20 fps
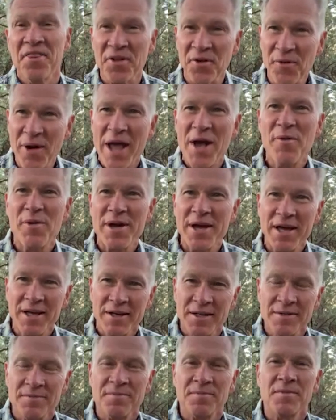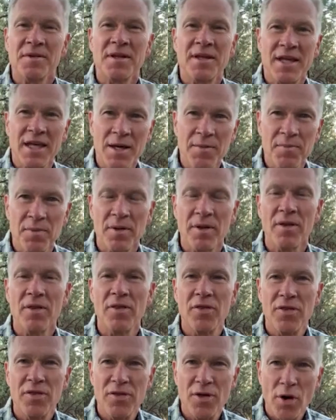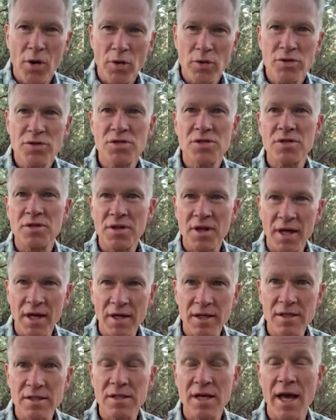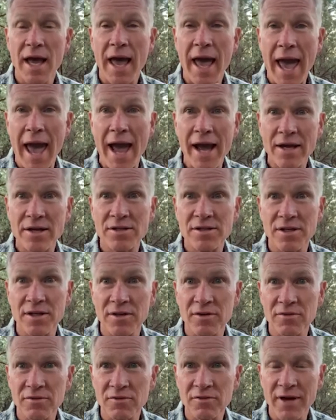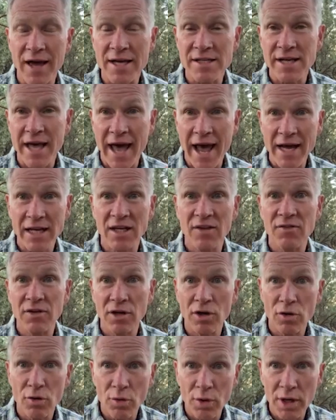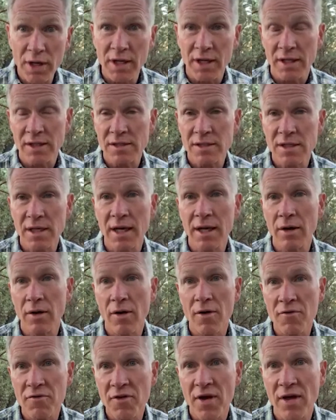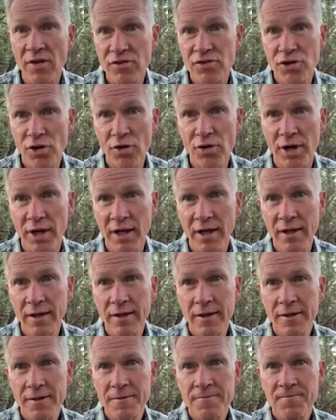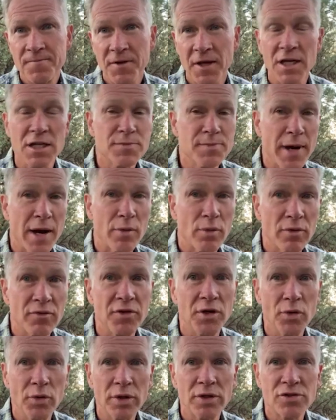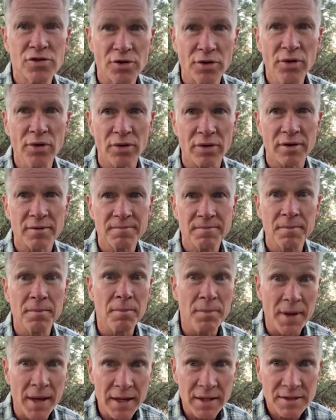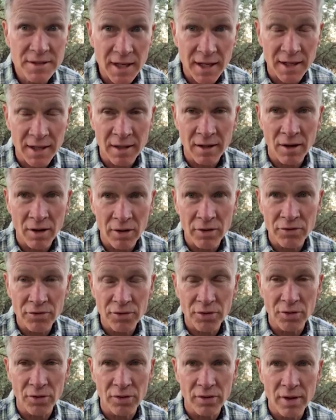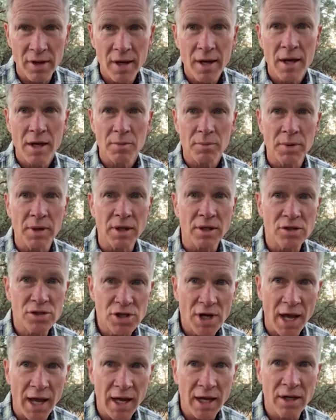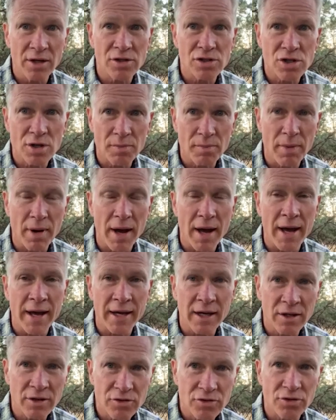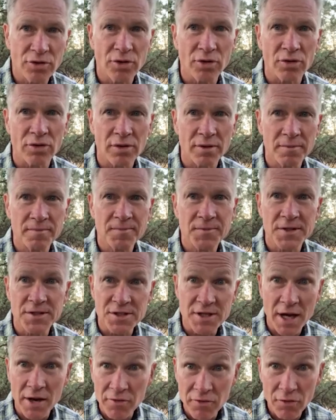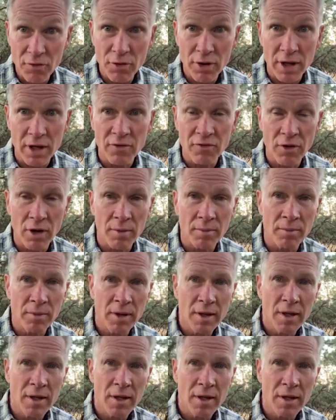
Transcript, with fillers: the way we keep those things active as active ingredients in our faith journey is by reviewing truth, meditating on truth, being changed by truth, set free from